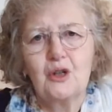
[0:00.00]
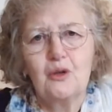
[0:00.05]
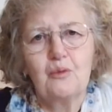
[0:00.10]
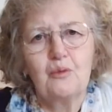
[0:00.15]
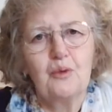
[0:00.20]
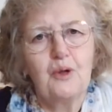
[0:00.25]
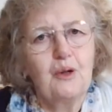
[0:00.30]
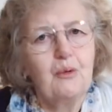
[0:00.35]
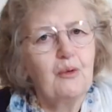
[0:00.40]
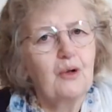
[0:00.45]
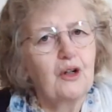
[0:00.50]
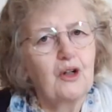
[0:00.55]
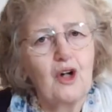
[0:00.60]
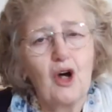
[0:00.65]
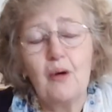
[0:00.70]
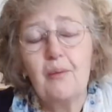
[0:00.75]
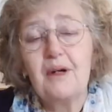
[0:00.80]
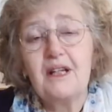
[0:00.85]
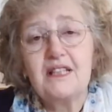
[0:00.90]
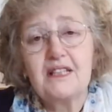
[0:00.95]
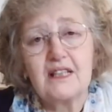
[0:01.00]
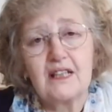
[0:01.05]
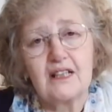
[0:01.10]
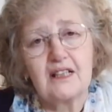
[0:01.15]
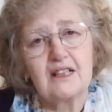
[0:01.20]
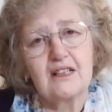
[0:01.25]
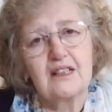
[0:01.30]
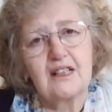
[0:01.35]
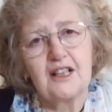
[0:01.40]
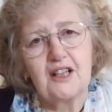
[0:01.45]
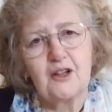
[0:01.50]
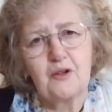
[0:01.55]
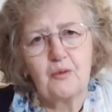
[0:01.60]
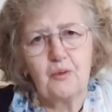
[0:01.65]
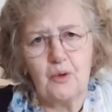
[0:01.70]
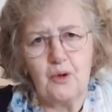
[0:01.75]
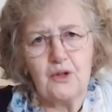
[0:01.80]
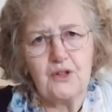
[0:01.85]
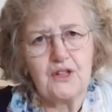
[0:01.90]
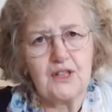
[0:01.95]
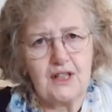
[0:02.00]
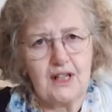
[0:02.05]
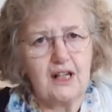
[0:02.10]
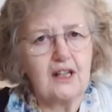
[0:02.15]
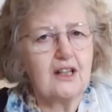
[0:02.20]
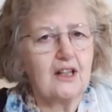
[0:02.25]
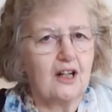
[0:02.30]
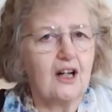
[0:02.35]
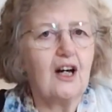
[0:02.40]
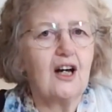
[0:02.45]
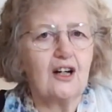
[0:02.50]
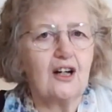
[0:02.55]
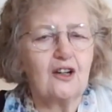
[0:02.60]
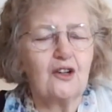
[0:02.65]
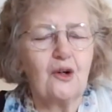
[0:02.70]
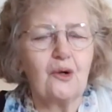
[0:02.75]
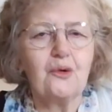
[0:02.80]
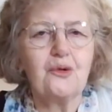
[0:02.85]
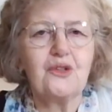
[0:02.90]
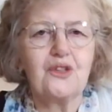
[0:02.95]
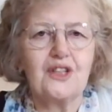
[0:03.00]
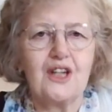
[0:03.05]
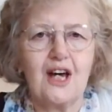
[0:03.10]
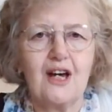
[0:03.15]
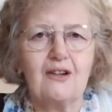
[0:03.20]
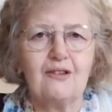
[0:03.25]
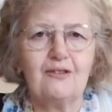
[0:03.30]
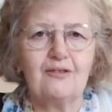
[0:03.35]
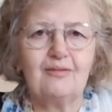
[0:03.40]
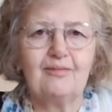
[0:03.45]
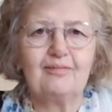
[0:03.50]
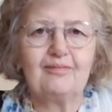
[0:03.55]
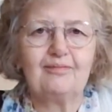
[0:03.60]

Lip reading: we were commenting that it was like a ghost town.